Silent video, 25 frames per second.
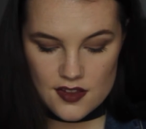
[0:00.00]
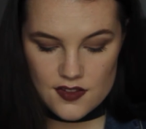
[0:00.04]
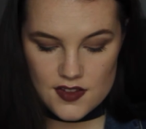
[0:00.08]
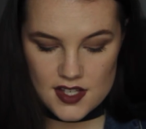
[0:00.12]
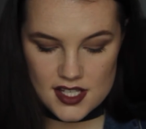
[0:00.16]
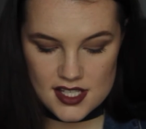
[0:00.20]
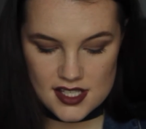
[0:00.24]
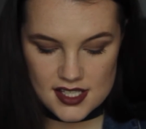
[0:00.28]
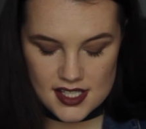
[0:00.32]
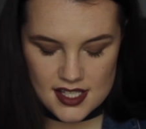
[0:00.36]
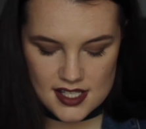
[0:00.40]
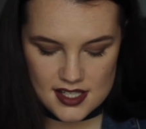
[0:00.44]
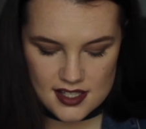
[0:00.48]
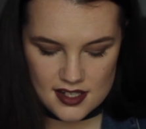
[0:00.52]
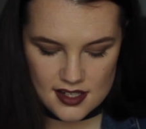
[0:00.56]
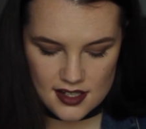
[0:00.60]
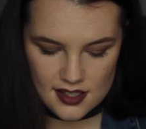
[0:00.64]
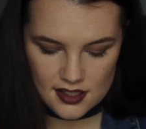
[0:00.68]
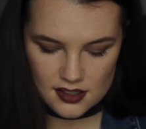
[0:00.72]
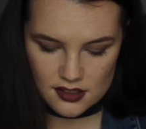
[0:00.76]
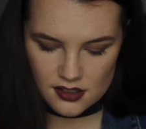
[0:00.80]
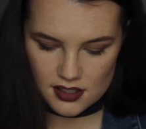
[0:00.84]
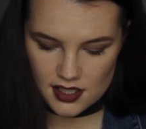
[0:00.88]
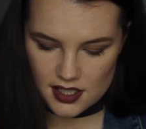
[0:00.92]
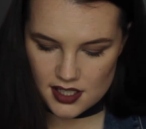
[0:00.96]
This is
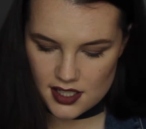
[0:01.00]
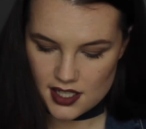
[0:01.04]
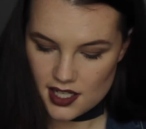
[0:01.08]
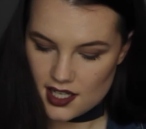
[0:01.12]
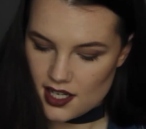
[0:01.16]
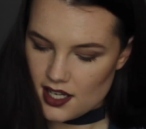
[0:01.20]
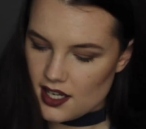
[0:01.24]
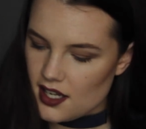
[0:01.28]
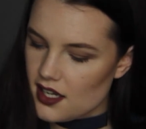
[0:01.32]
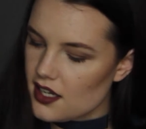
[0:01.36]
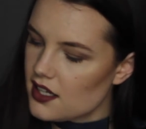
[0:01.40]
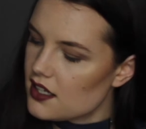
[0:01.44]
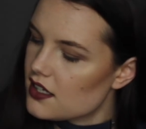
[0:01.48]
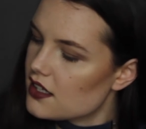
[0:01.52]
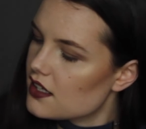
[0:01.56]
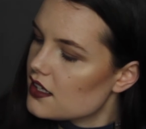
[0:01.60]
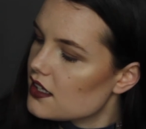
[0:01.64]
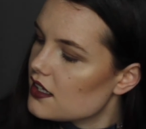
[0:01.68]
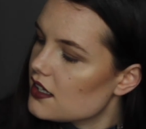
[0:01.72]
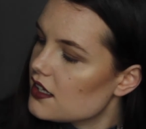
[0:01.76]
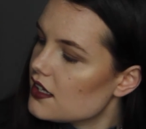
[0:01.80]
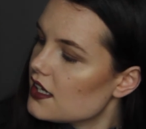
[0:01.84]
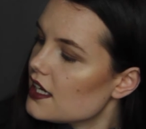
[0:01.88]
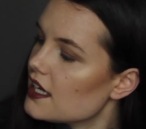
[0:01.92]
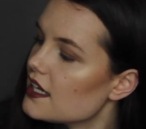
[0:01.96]
Millionaire.
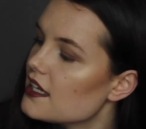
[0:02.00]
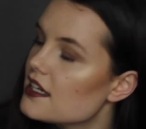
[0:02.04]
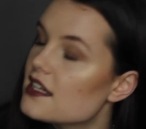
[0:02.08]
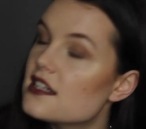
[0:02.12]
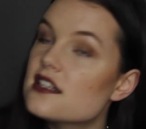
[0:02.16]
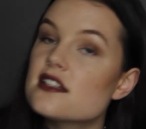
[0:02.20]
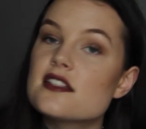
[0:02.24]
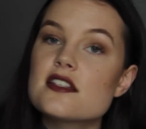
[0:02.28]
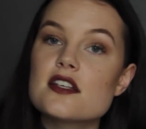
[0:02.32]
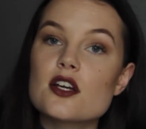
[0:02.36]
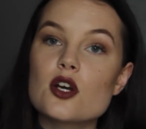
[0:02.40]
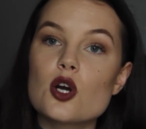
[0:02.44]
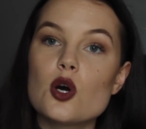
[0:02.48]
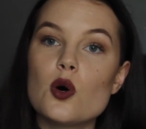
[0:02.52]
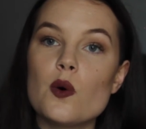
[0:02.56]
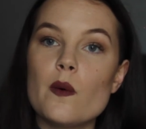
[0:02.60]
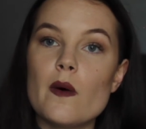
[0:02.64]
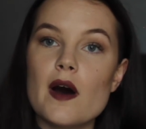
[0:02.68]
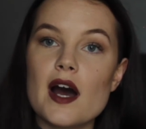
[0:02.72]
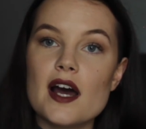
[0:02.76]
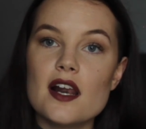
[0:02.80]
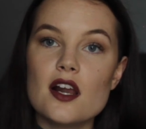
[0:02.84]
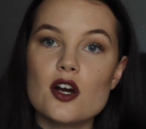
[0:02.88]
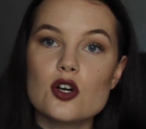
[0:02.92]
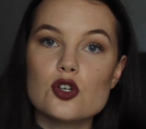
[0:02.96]
It's
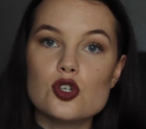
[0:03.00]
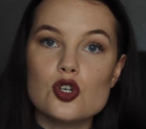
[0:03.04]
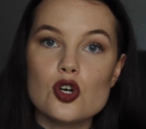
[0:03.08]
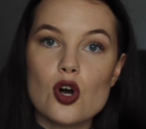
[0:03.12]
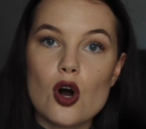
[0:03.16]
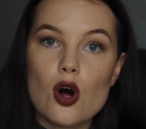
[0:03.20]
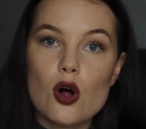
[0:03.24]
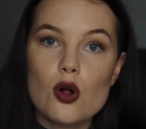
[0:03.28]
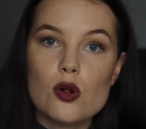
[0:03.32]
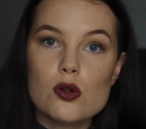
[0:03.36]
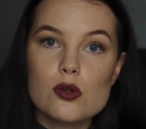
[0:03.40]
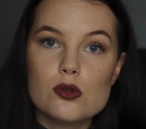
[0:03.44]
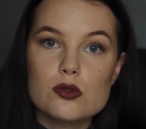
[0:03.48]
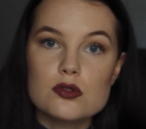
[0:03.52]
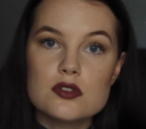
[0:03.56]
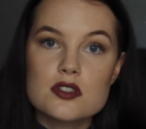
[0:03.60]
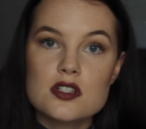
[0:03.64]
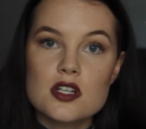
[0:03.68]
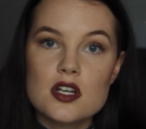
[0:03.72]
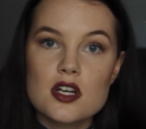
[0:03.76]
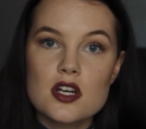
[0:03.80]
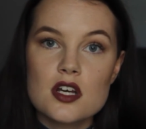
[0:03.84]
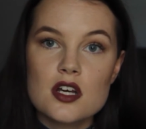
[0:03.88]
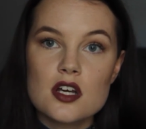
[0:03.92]
quite a gold,